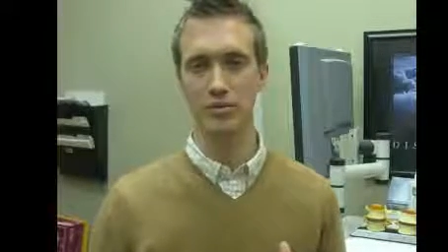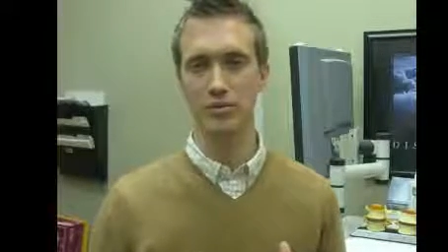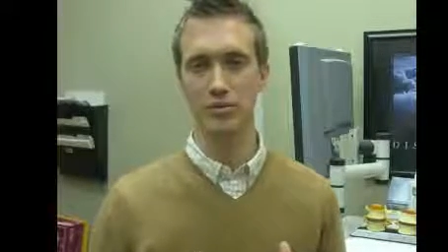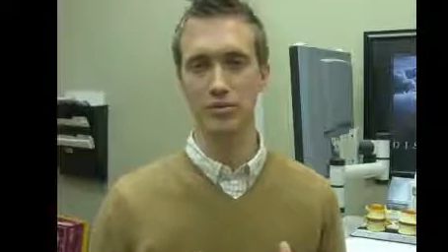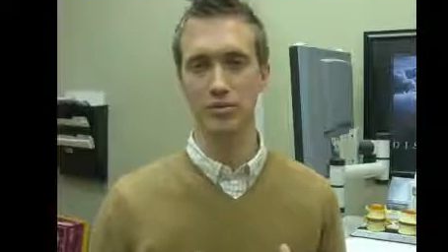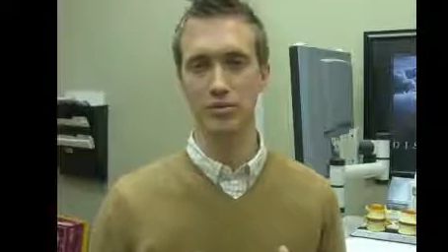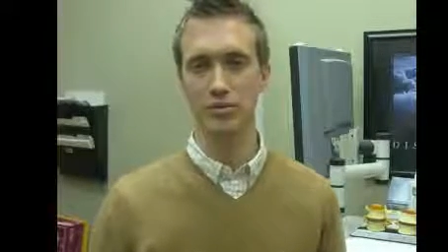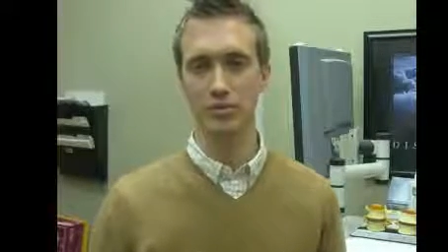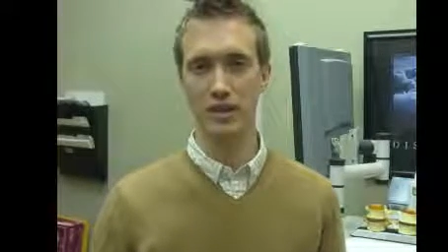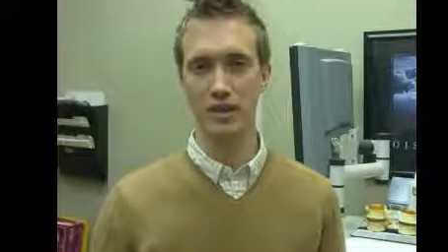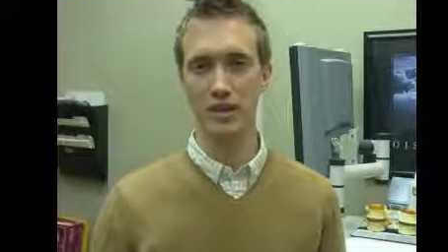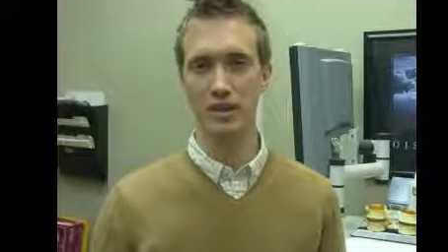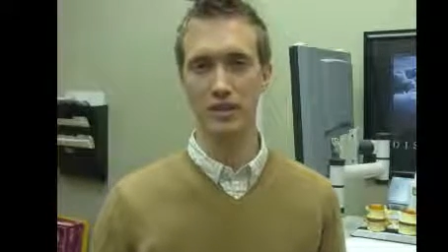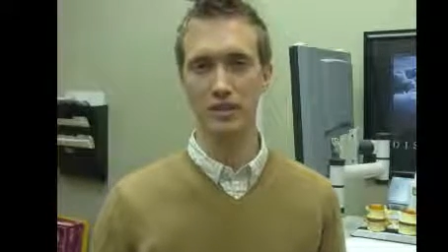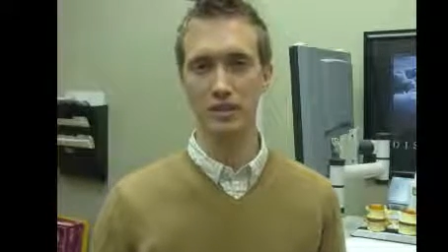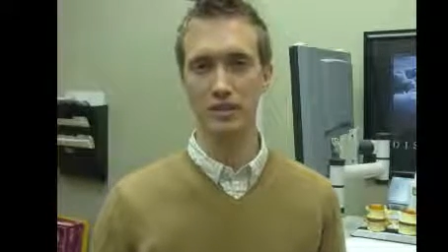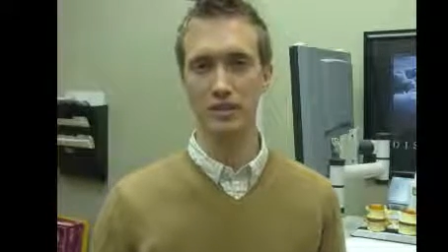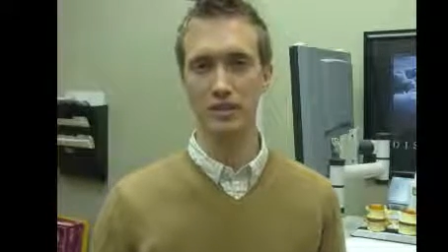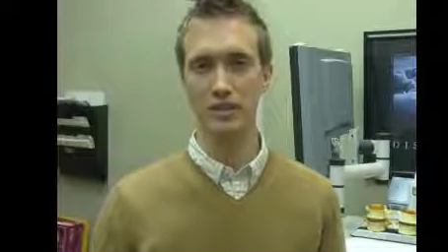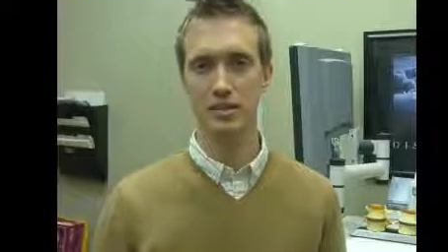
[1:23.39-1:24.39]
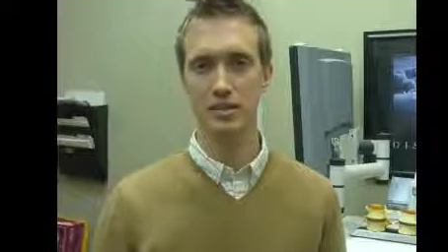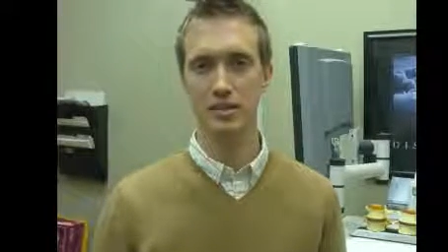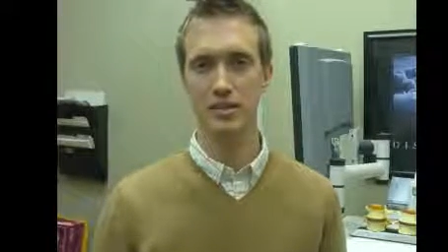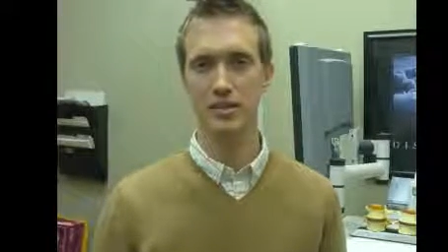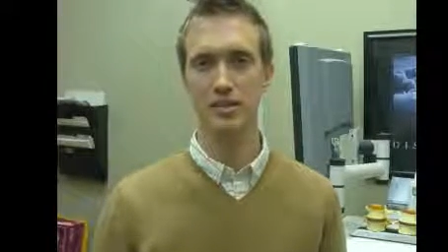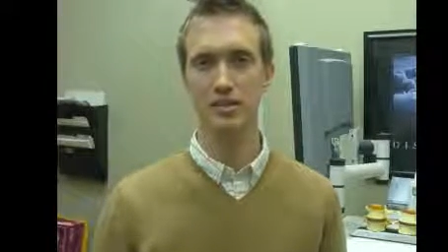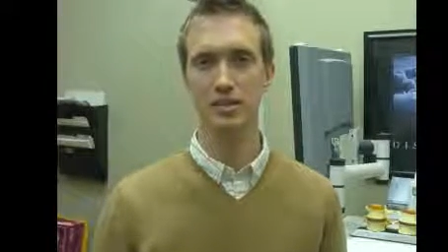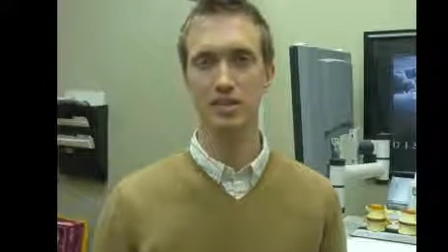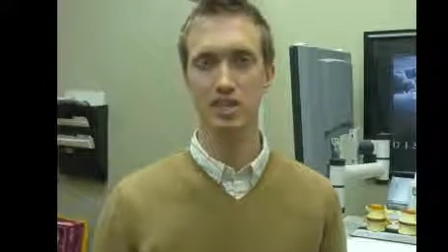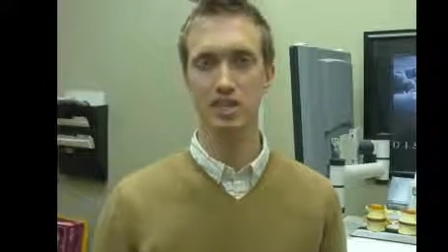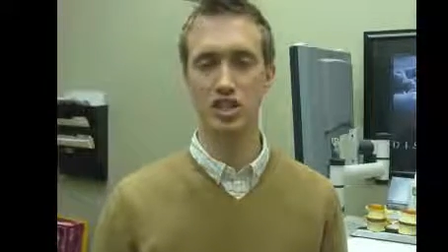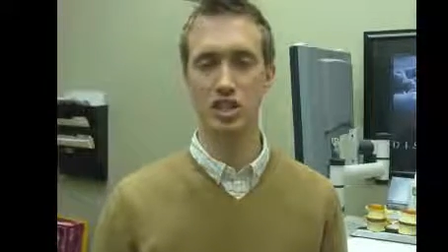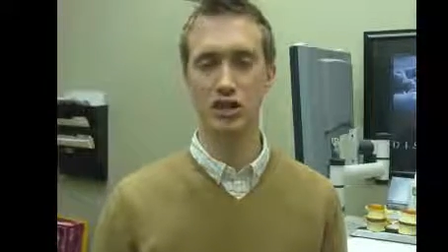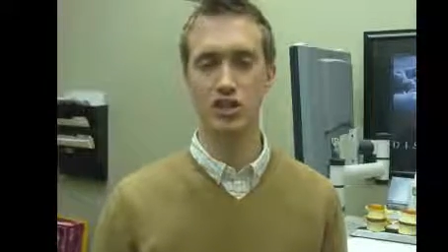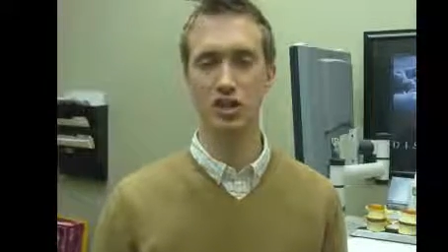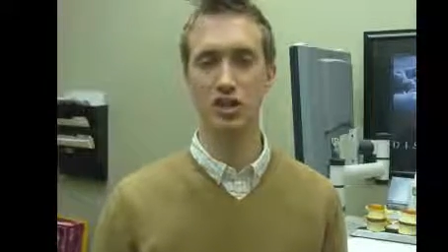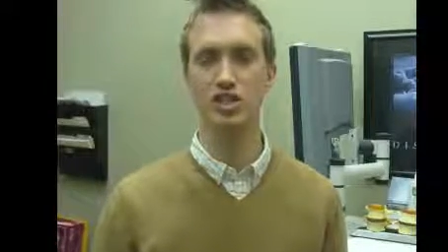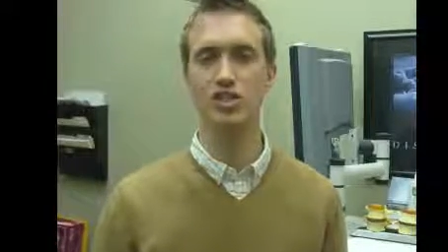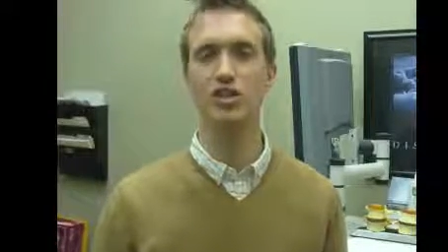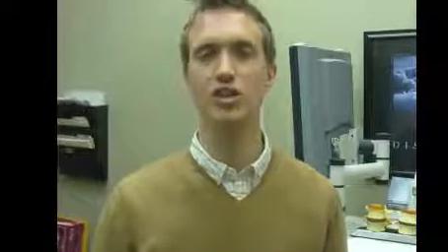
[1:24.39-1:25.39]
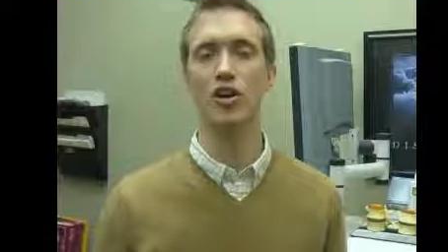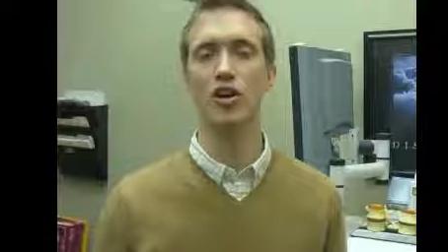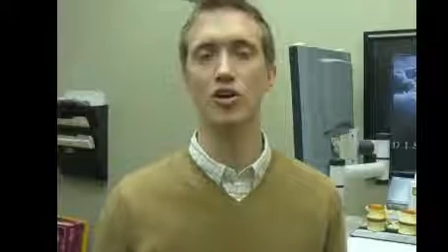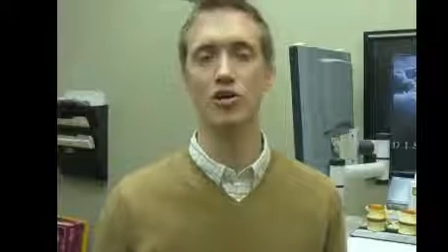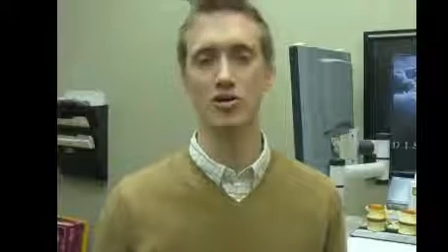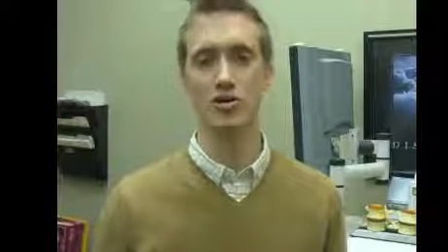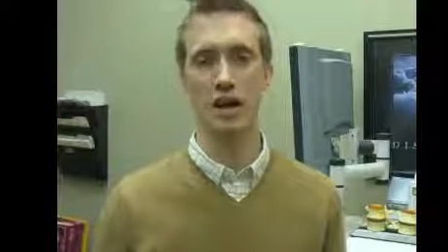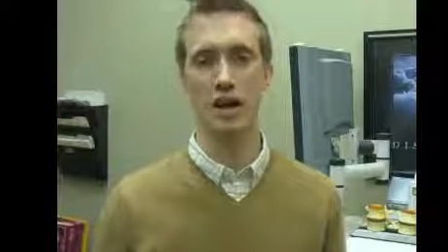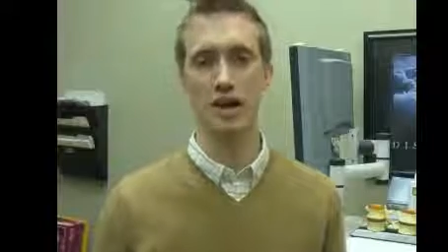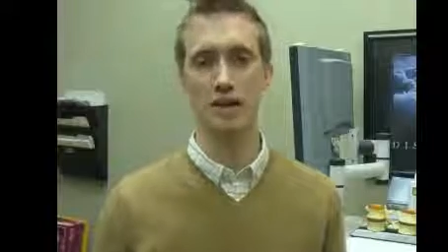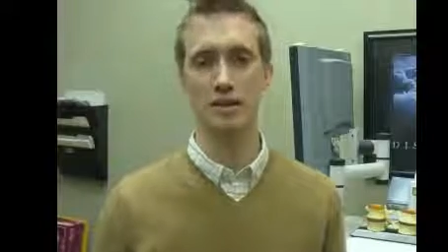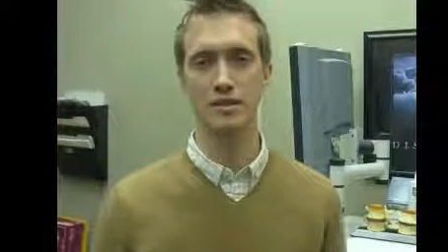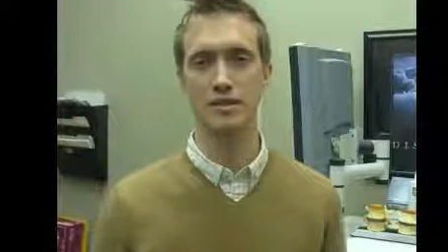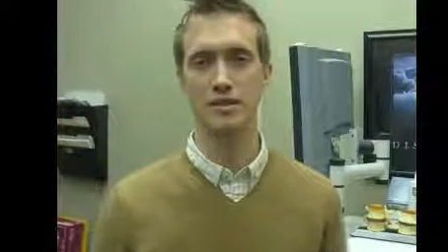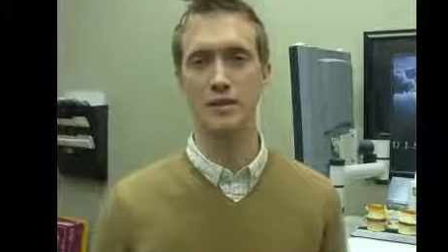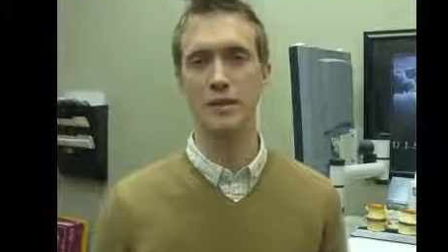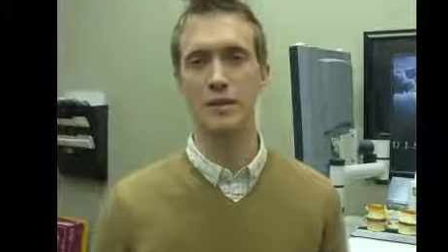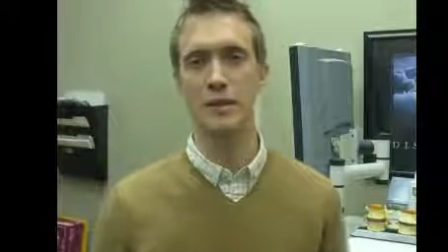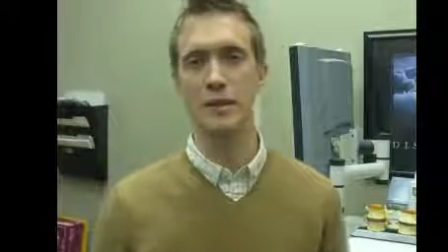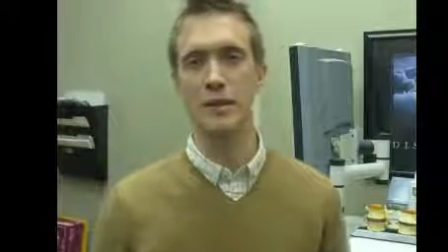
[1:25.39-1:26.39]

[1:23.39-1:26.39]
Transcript: prevent degeneration or arthritis.